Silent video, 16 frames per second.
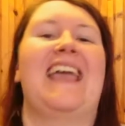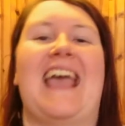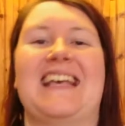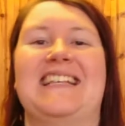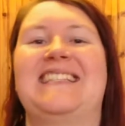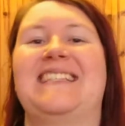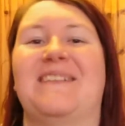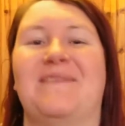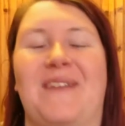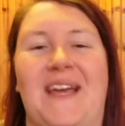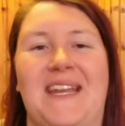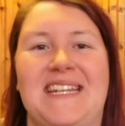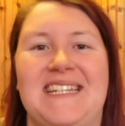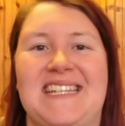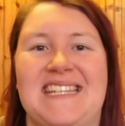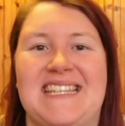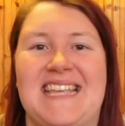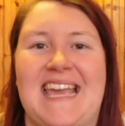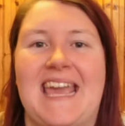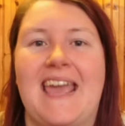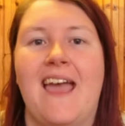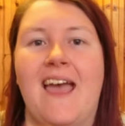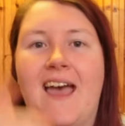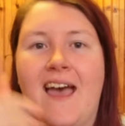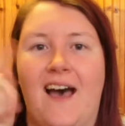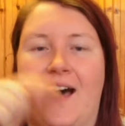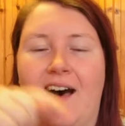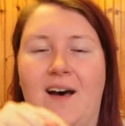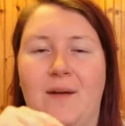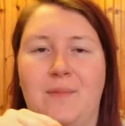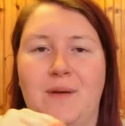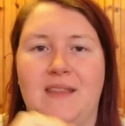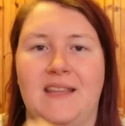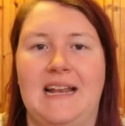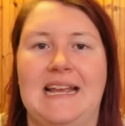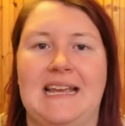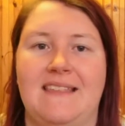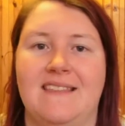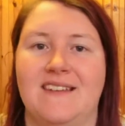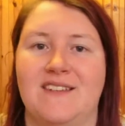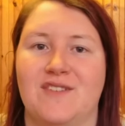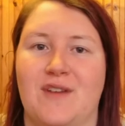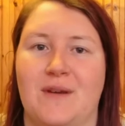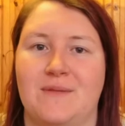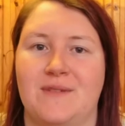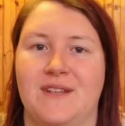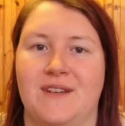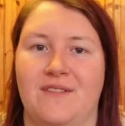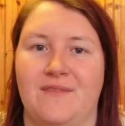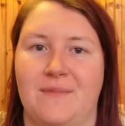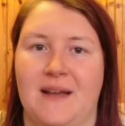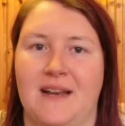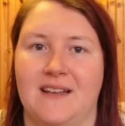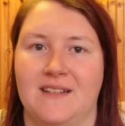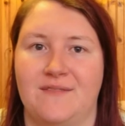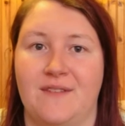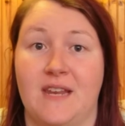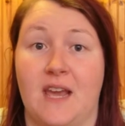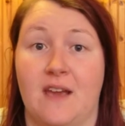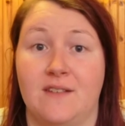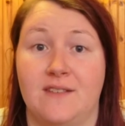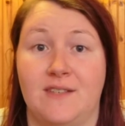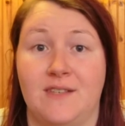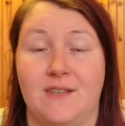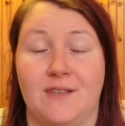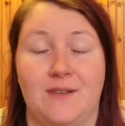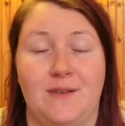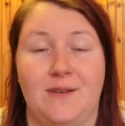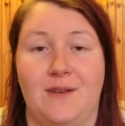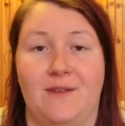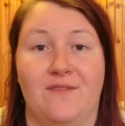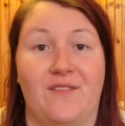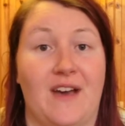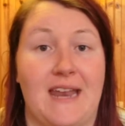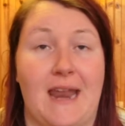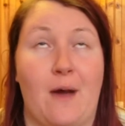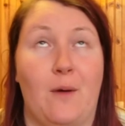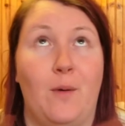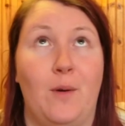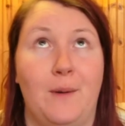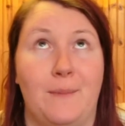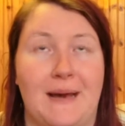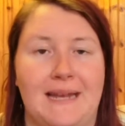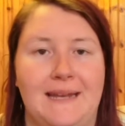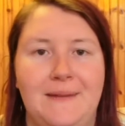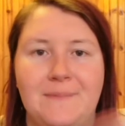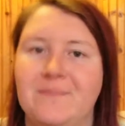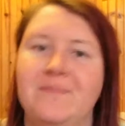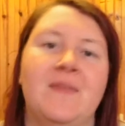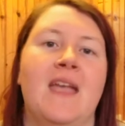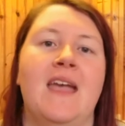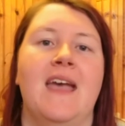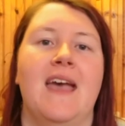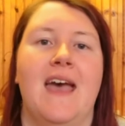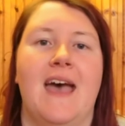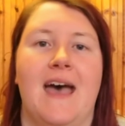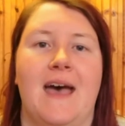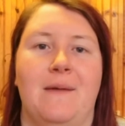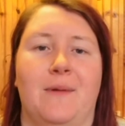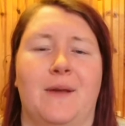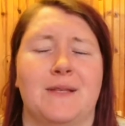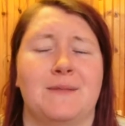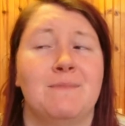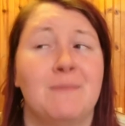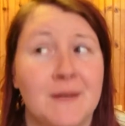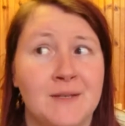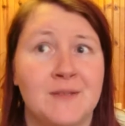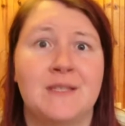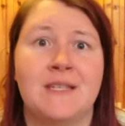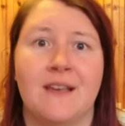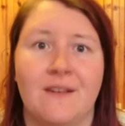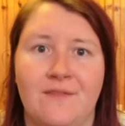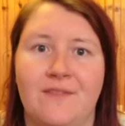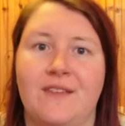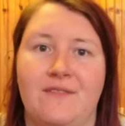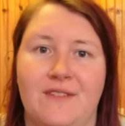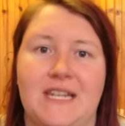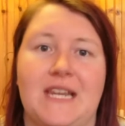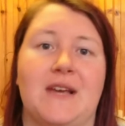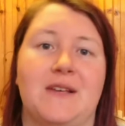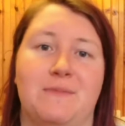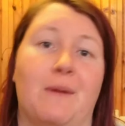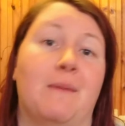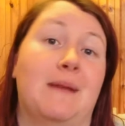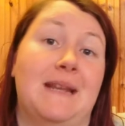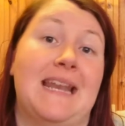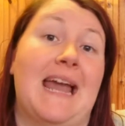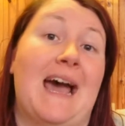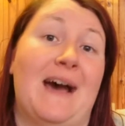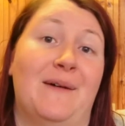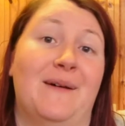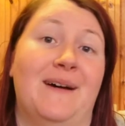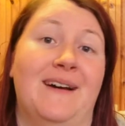yes, I'm going to Disney. I'll put the link in the description of my last video so you can find out all about it. Um, because most of the videos, probably now,